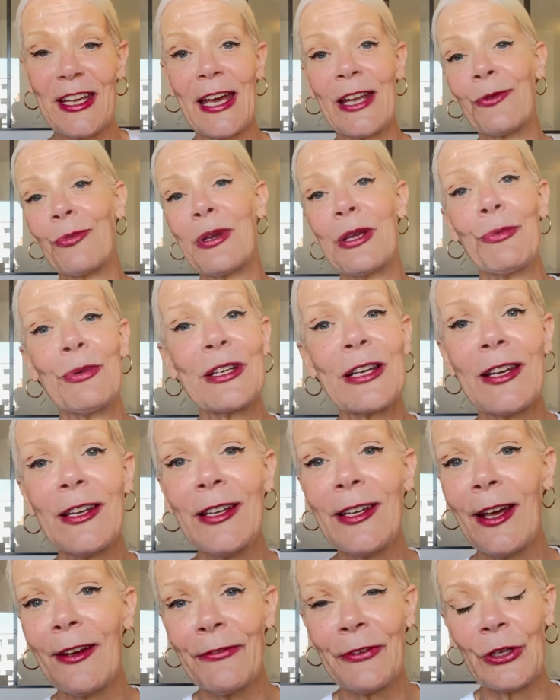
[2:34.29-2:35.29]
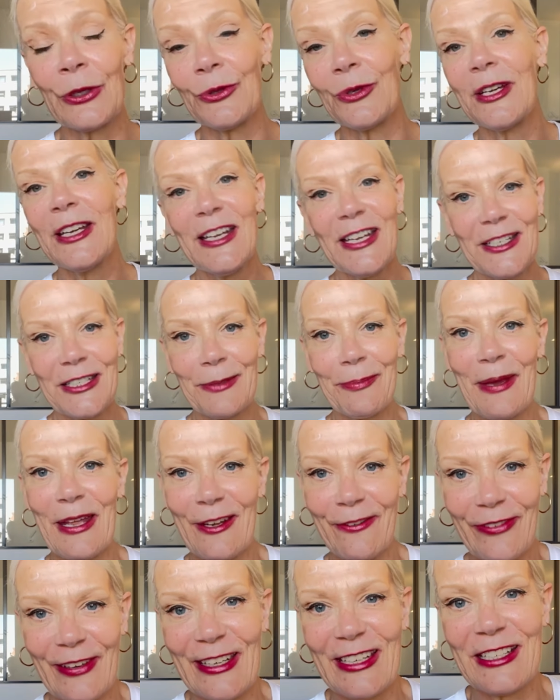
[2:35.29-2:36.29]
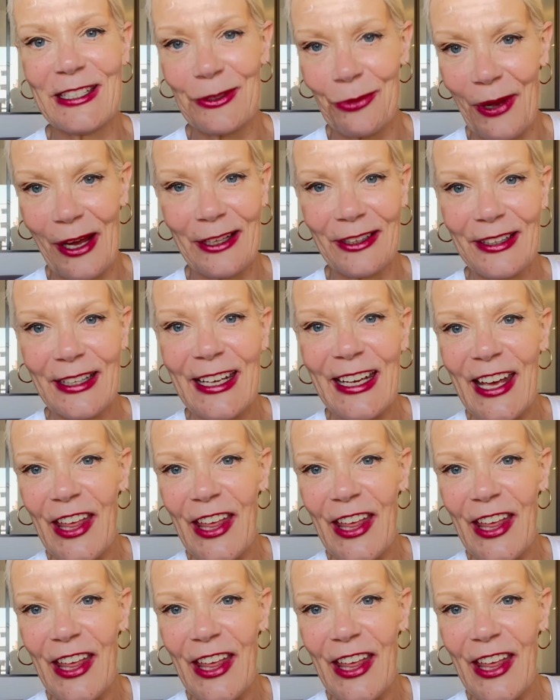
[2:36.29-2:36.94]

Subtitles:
And we would love you to benefit as well.